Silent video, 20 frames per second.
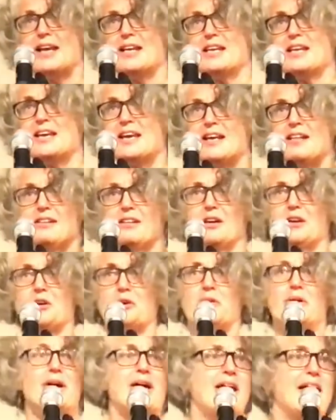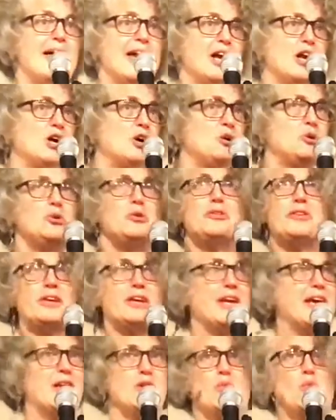and yellow and
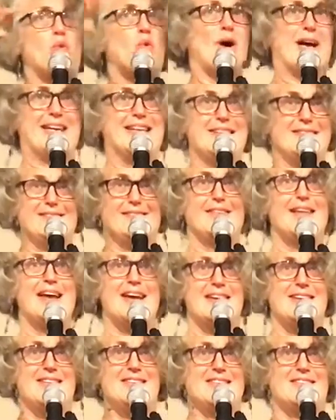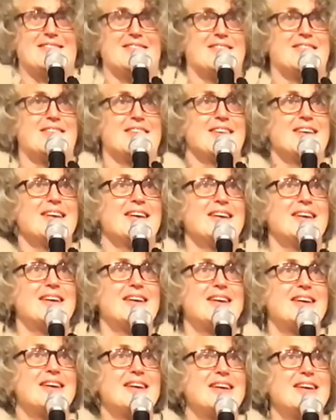golden and white lights.
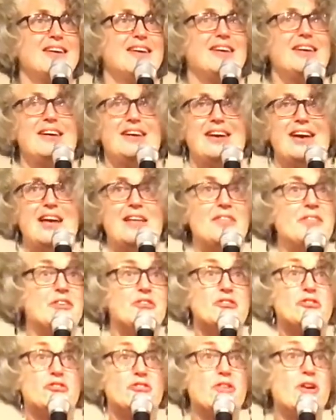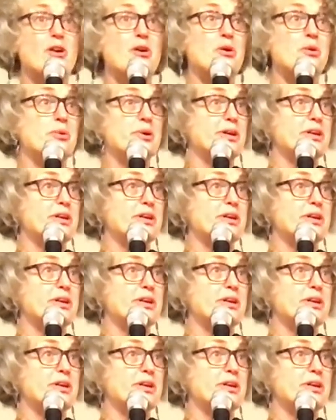And the snow